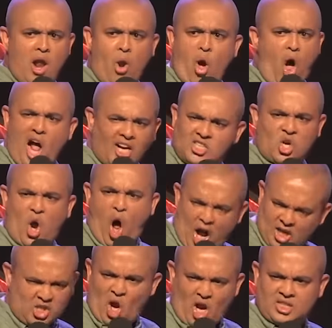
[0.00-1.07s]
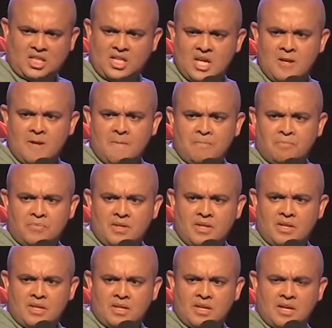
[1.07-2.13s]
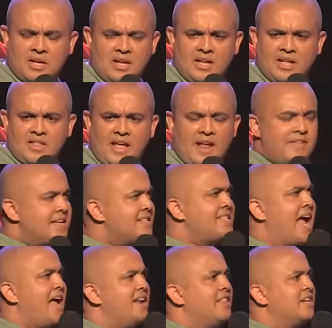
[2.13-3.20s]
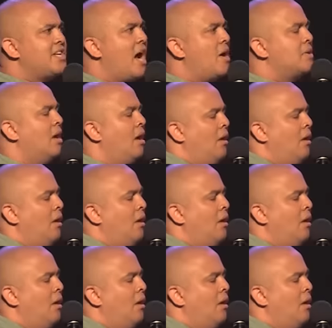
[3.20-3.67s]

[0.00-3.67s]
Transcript: hot, hot, hot. Then they stand in the shower.